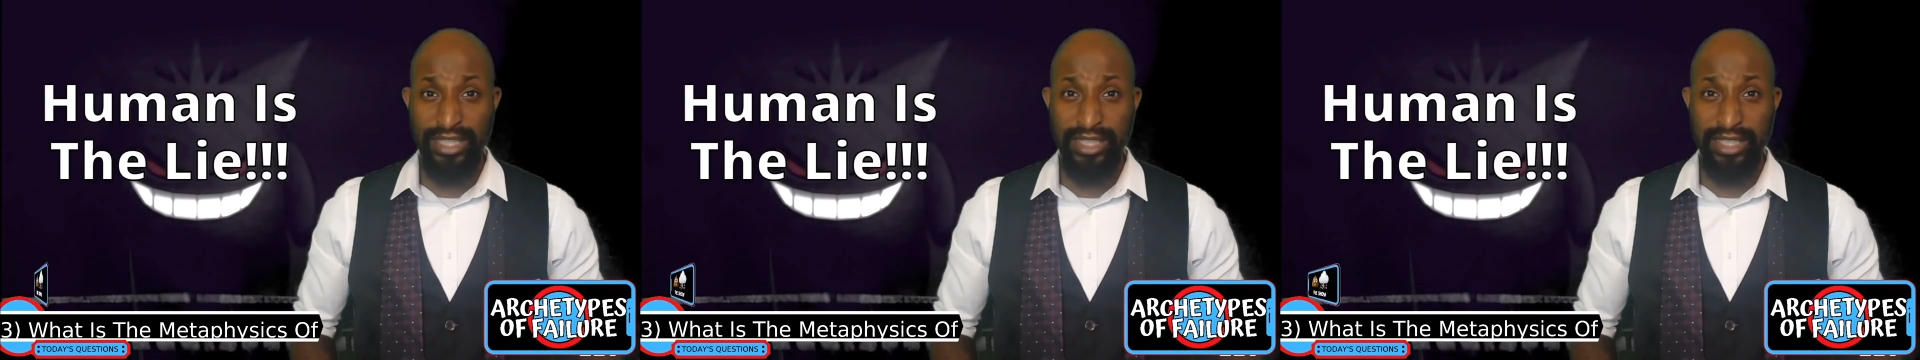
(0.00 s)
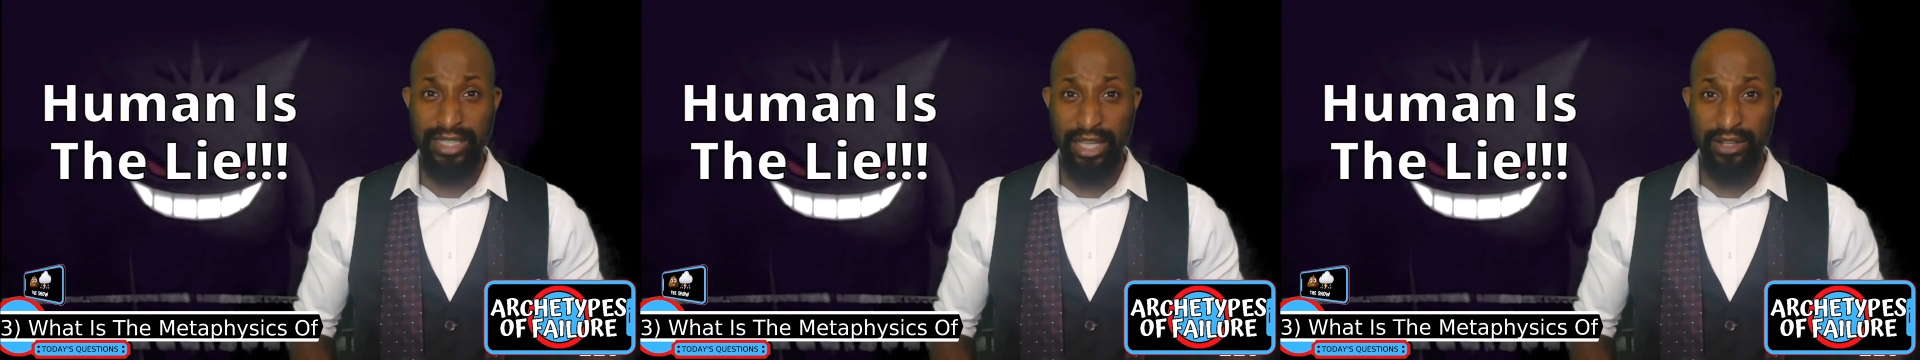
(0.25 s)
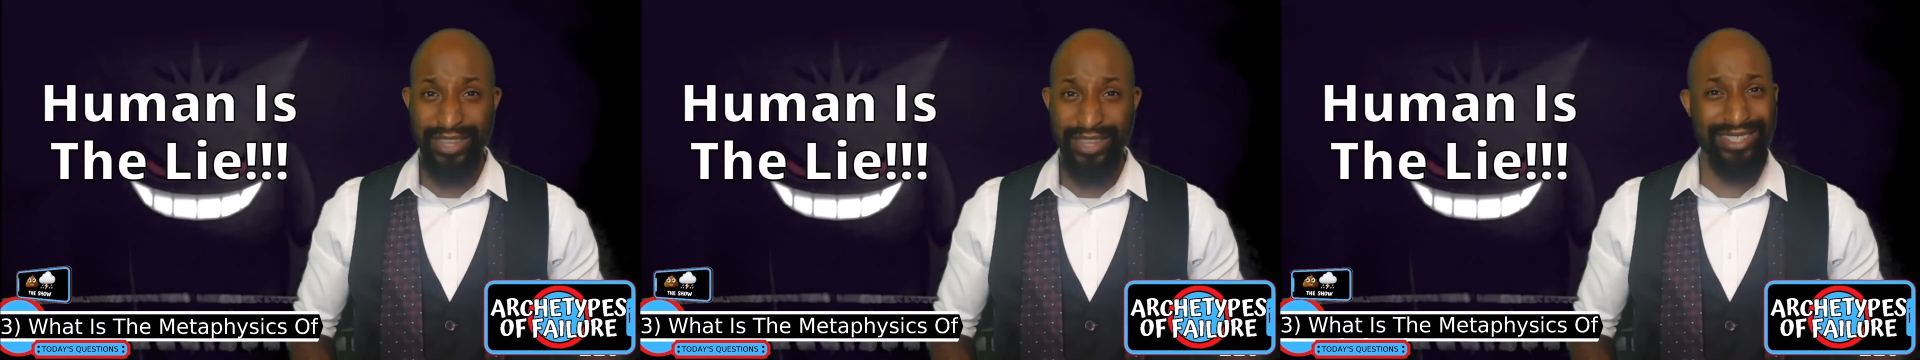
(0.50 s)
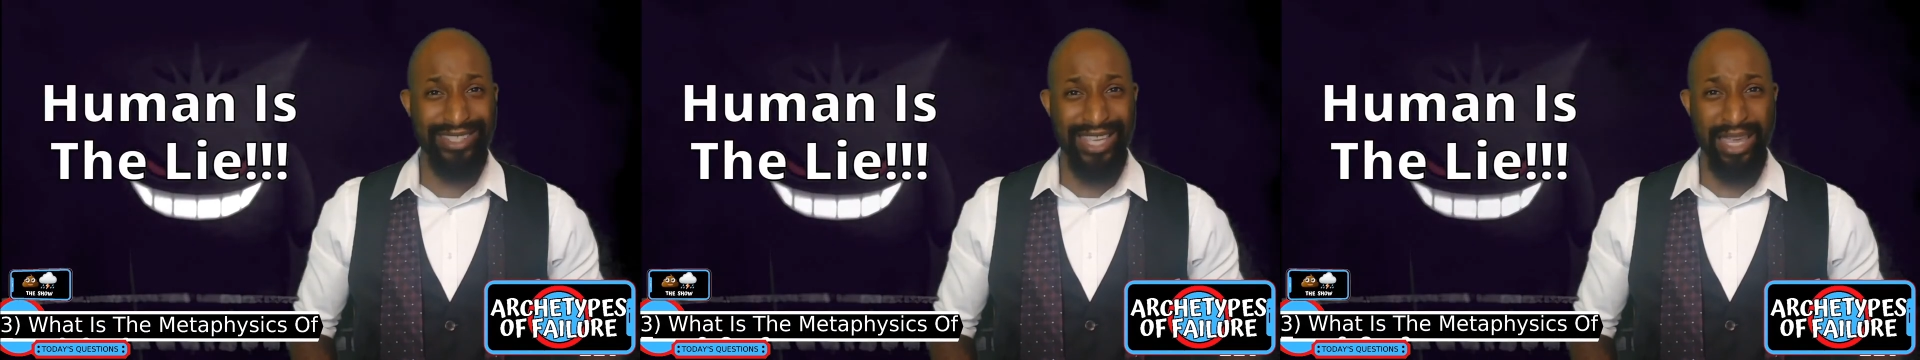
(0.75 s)
yet
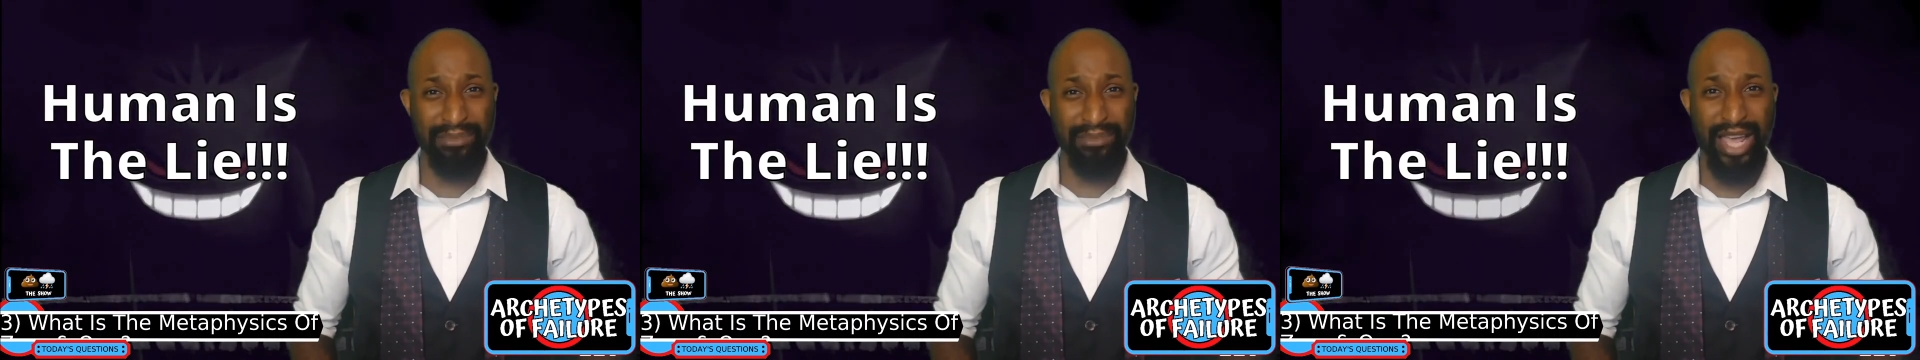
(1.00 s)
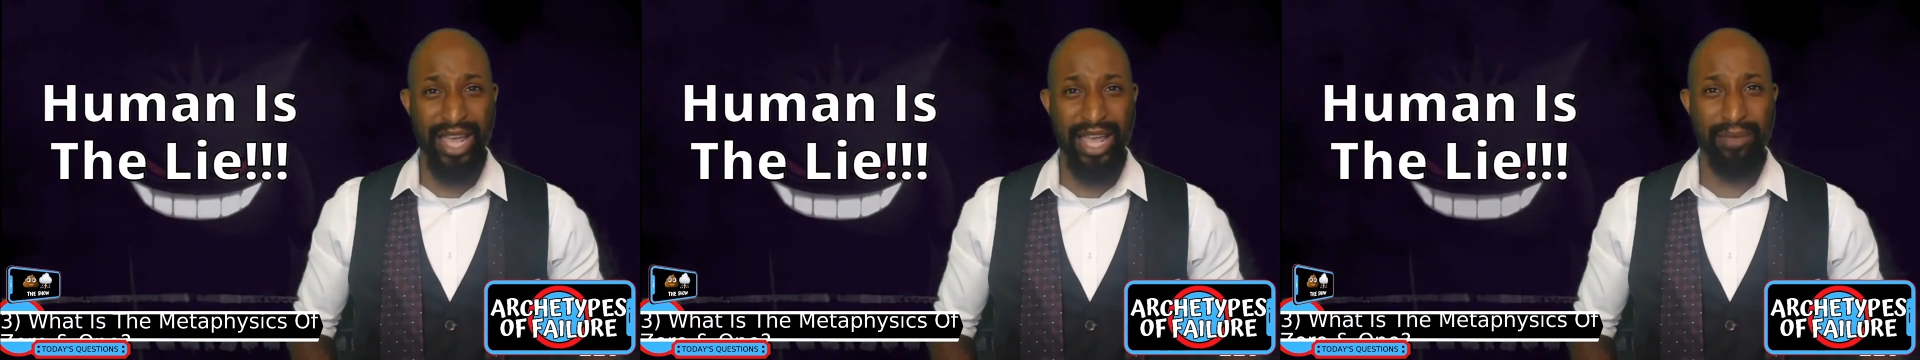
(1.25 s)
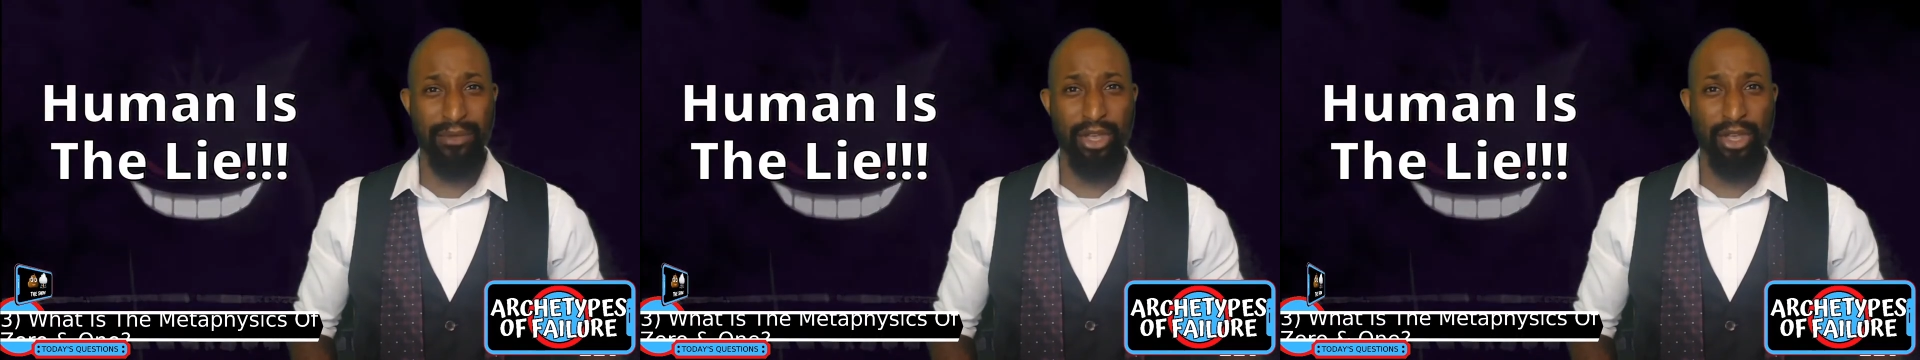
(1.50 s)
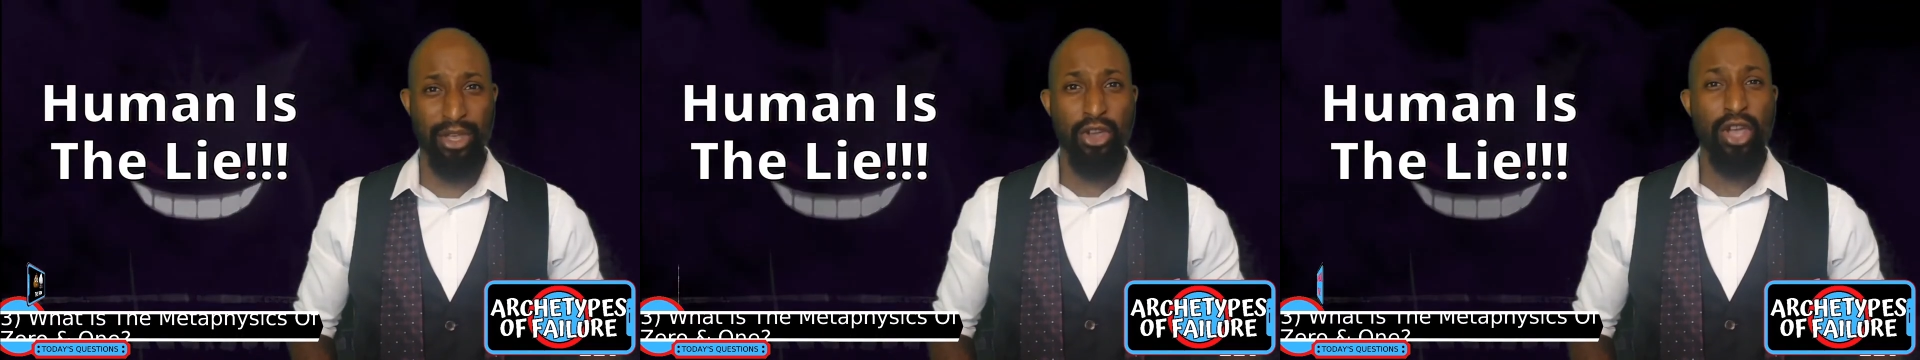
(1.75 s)
still at the same
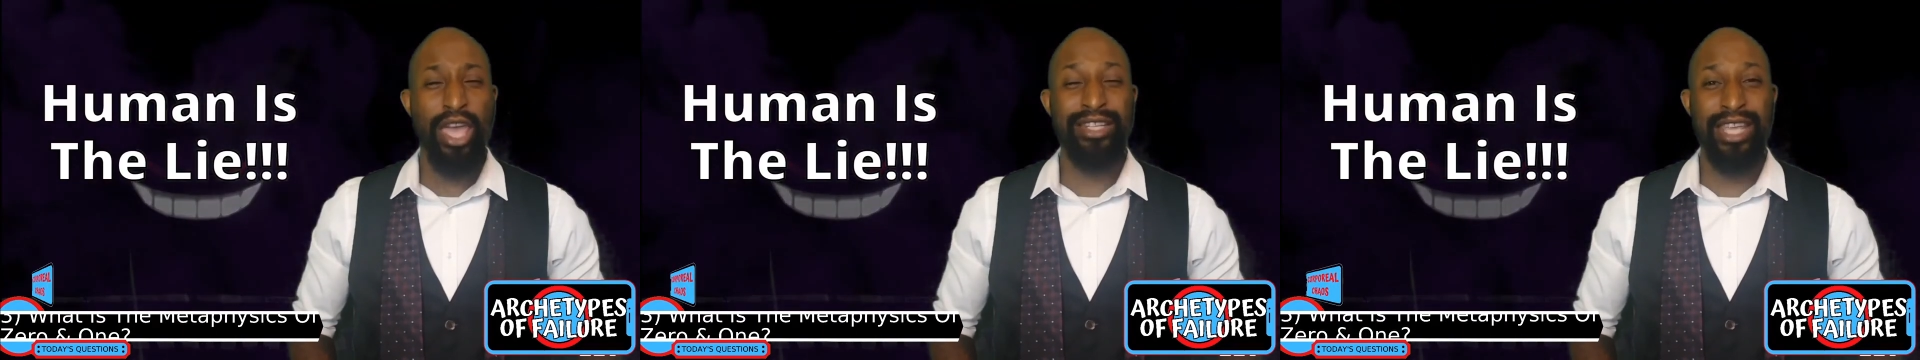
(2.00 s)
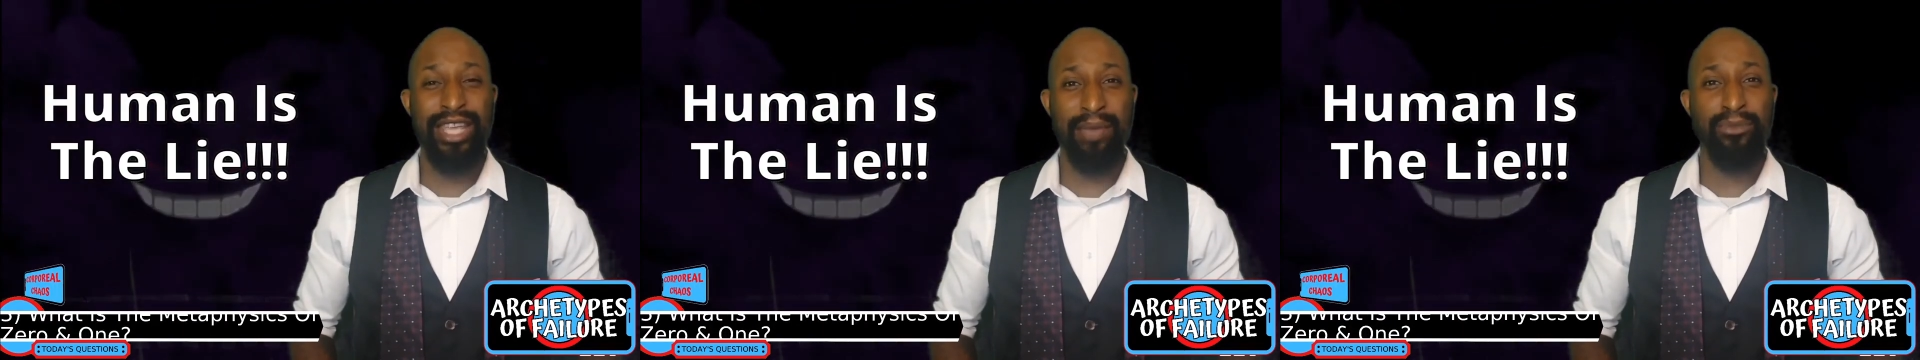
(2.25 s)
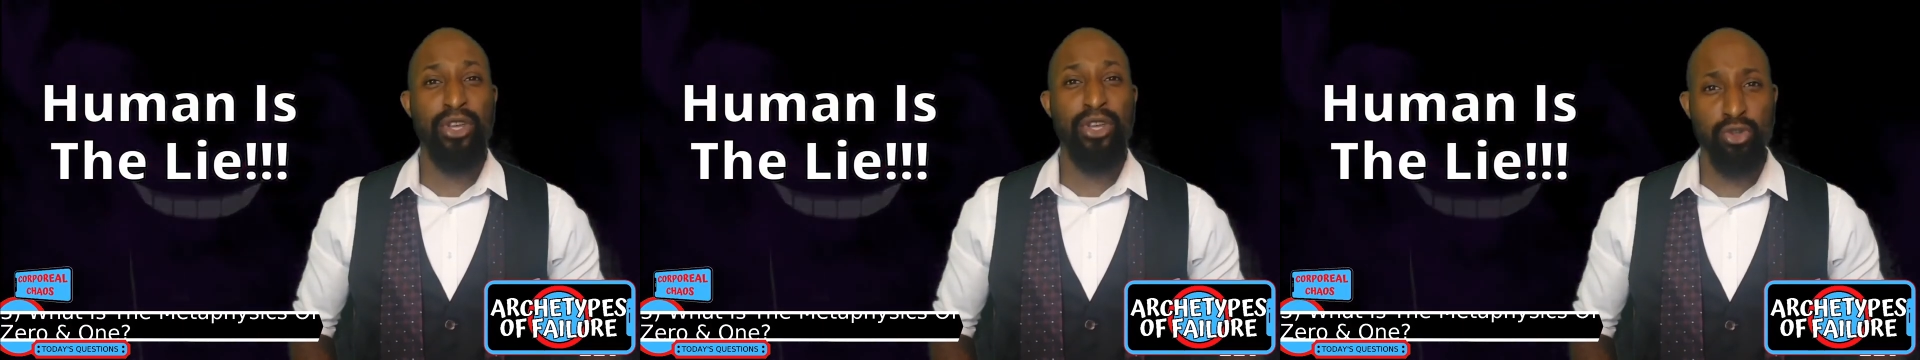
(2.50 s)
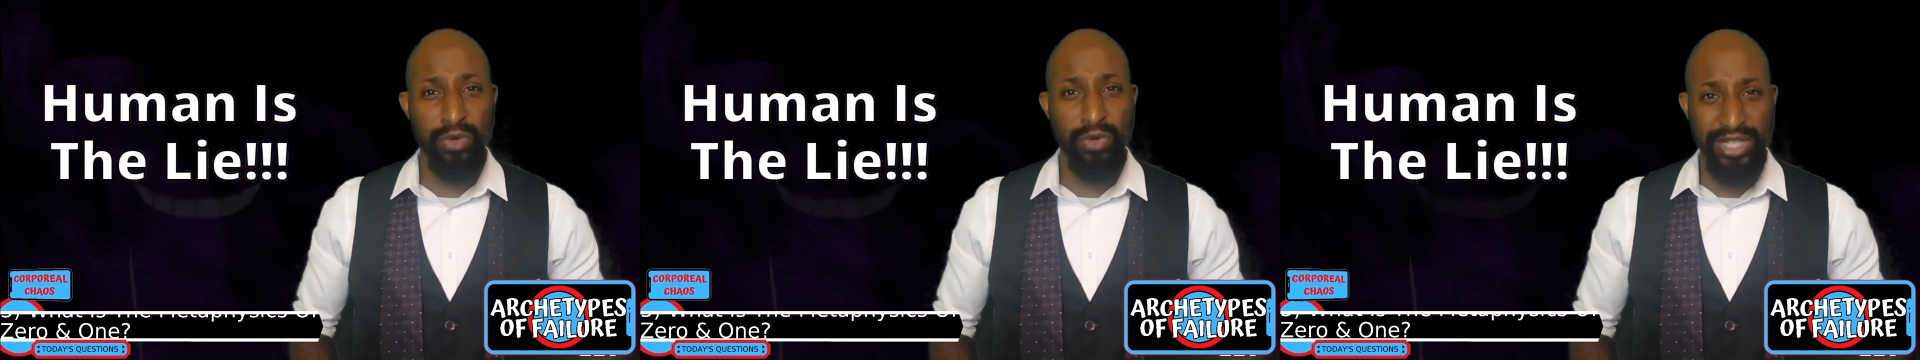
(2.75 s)
time
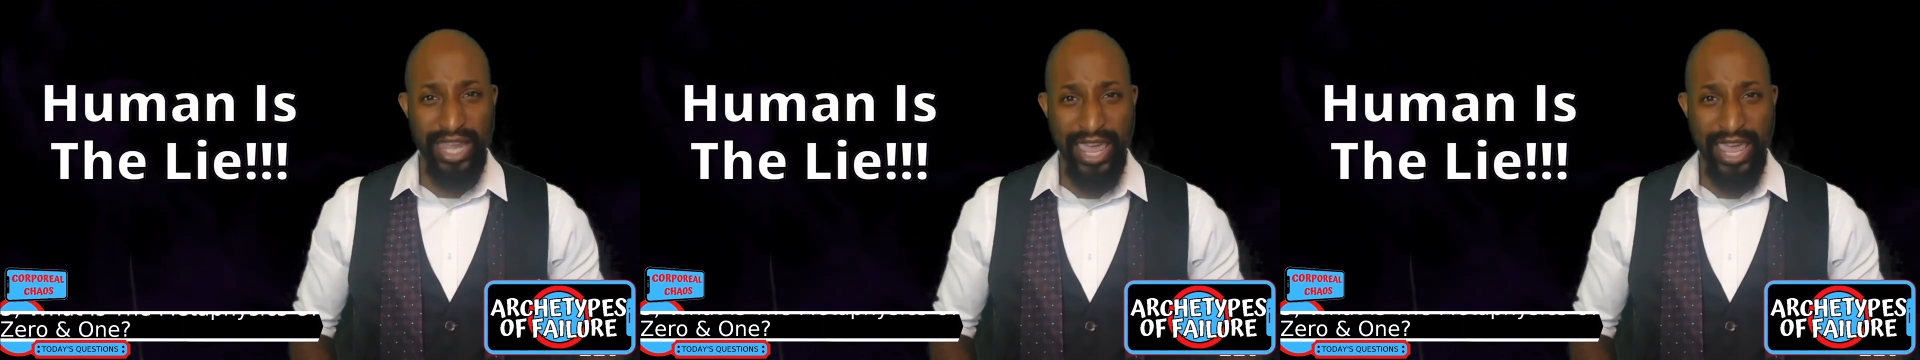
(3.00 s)
attempt to